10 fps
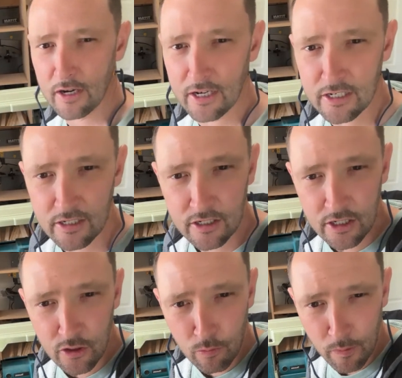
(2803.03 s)
Nice to see
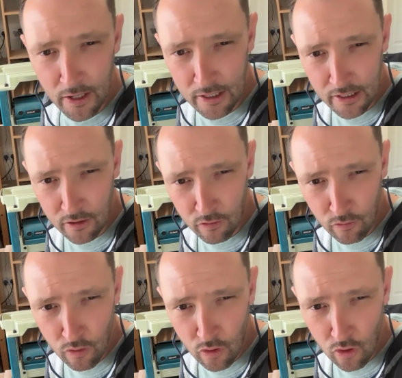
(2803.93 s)
you back in the
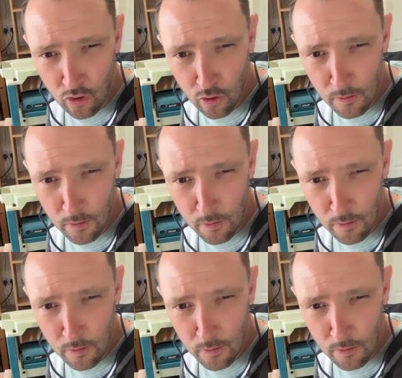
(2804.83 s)
room.